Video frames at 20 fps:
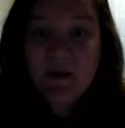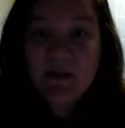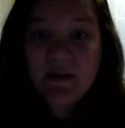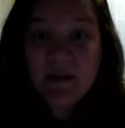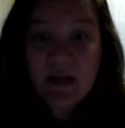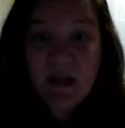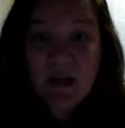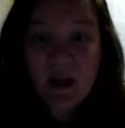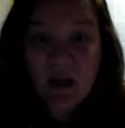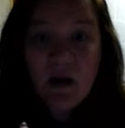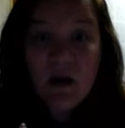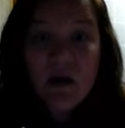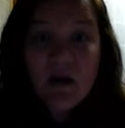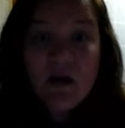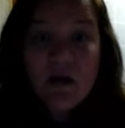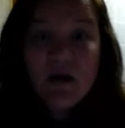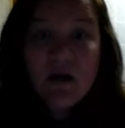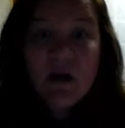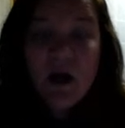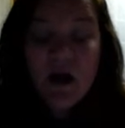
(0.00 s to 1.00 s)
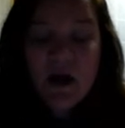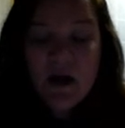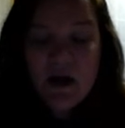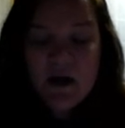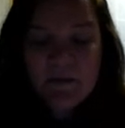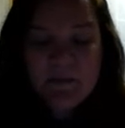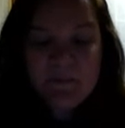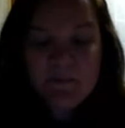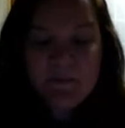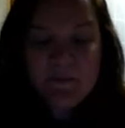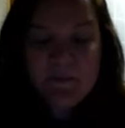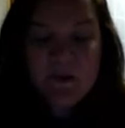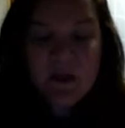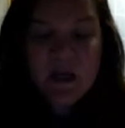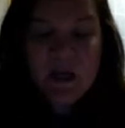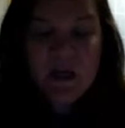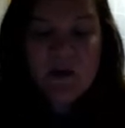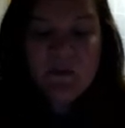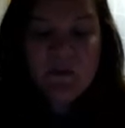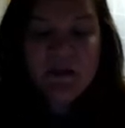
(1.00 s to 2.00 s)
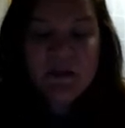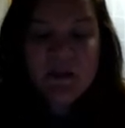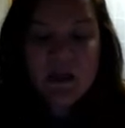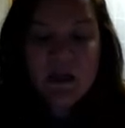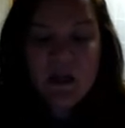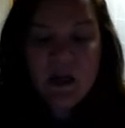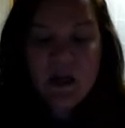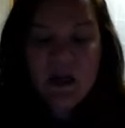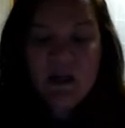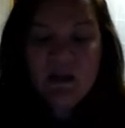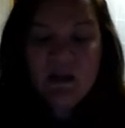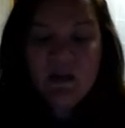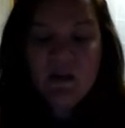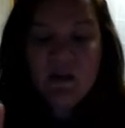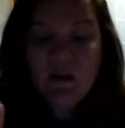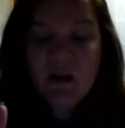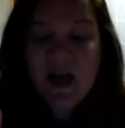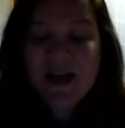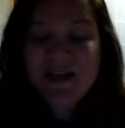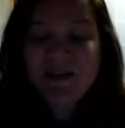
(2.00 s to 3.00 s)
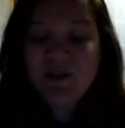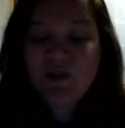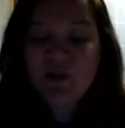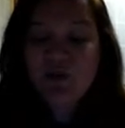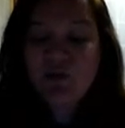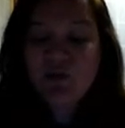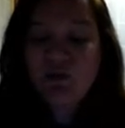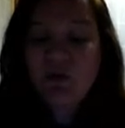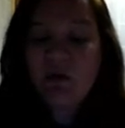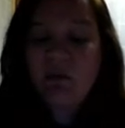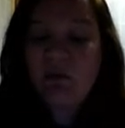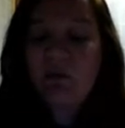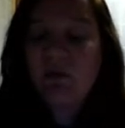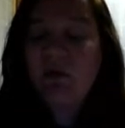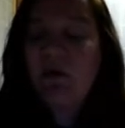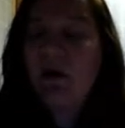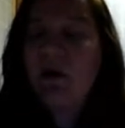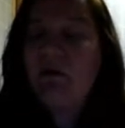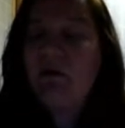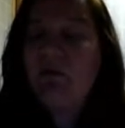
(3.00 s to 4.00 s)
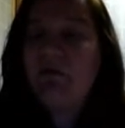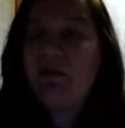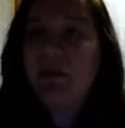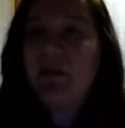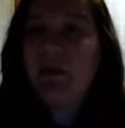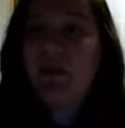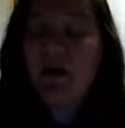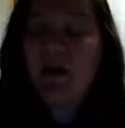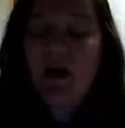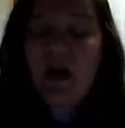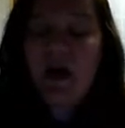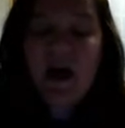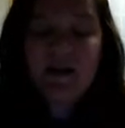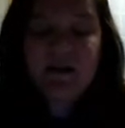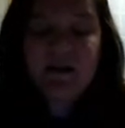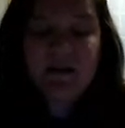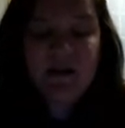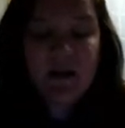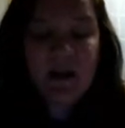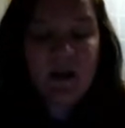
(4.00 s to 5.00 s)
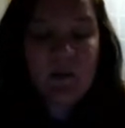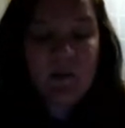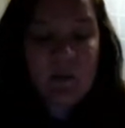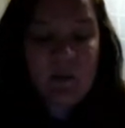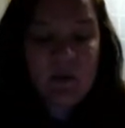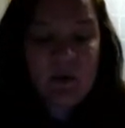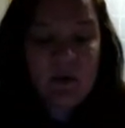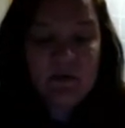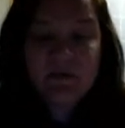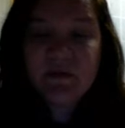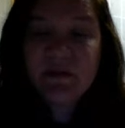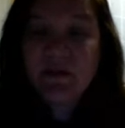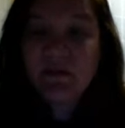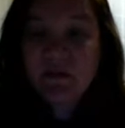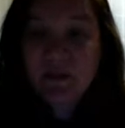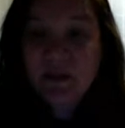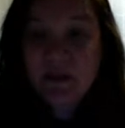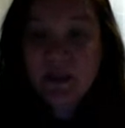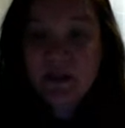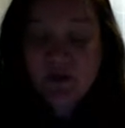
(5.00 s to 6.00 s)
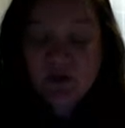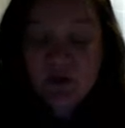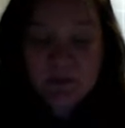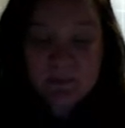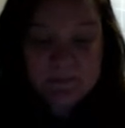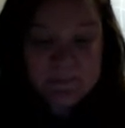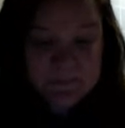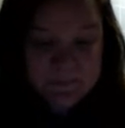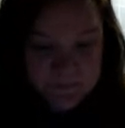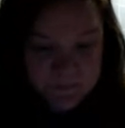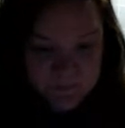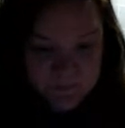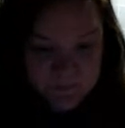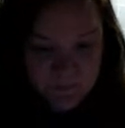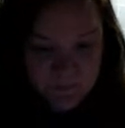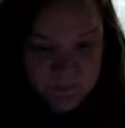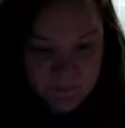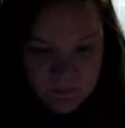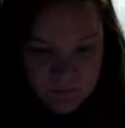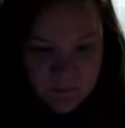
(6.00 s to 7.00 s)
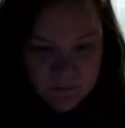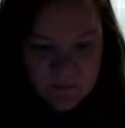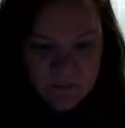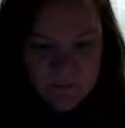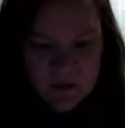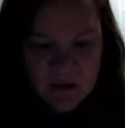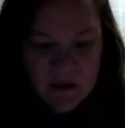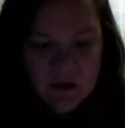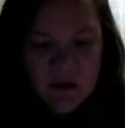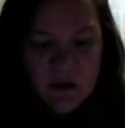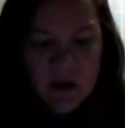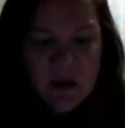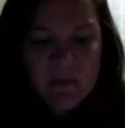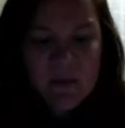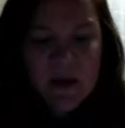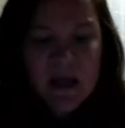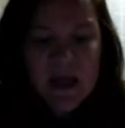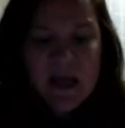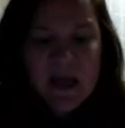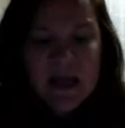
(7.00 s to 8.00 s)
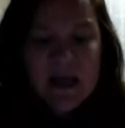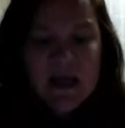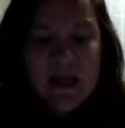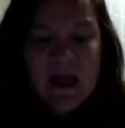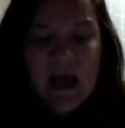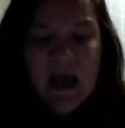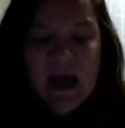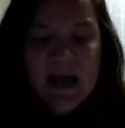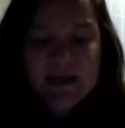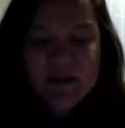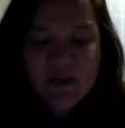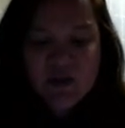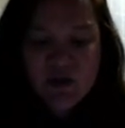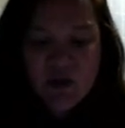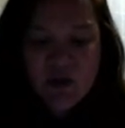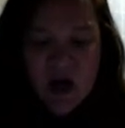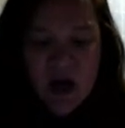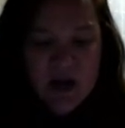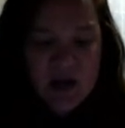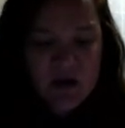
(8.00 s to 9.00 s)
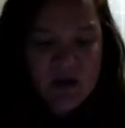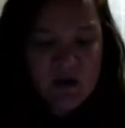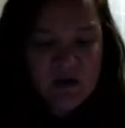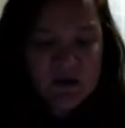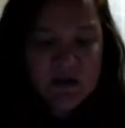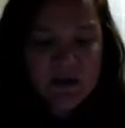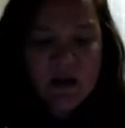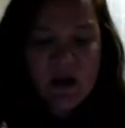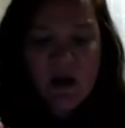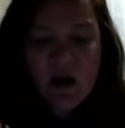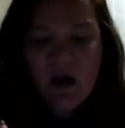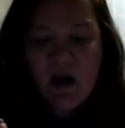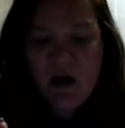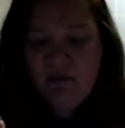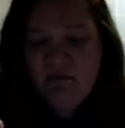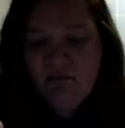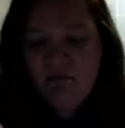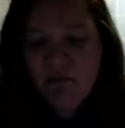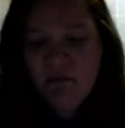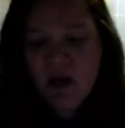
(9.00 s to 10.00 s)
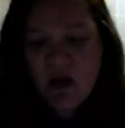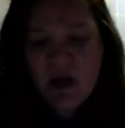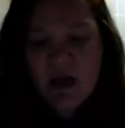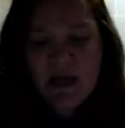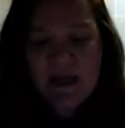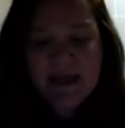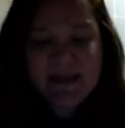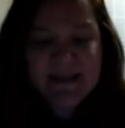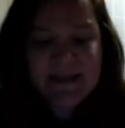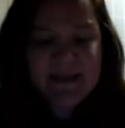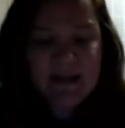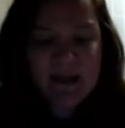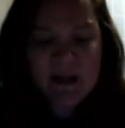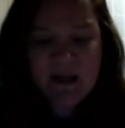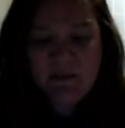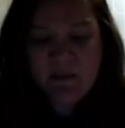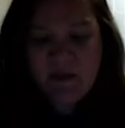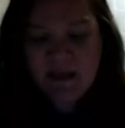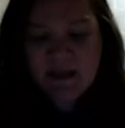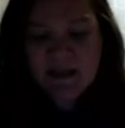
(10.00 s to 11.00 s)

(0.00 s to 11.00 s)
be the 2nd. He was the 9th and the last true emperor of the Aztec emperor civilization. As a child, he studied